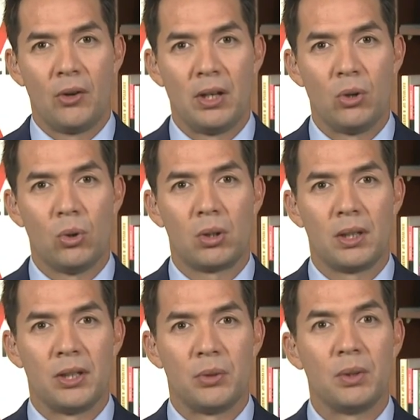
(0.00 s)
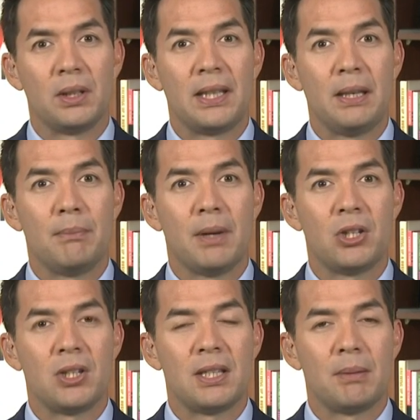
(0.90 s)
Only Auckland will keep
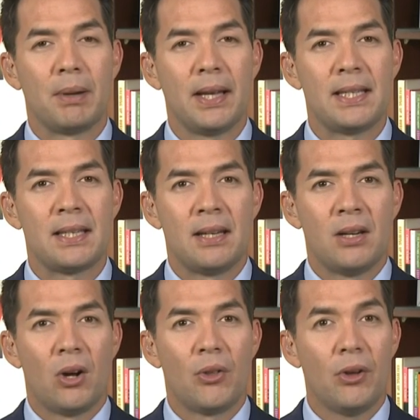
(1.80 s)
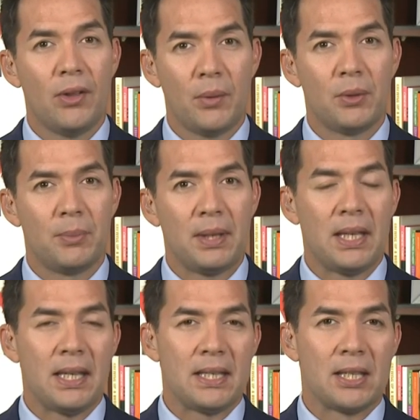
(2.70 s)
measures in place, although they will be
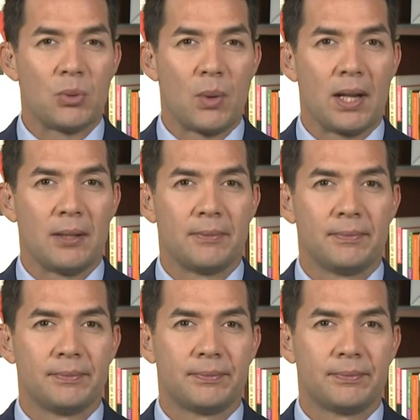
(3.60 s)
eased as well.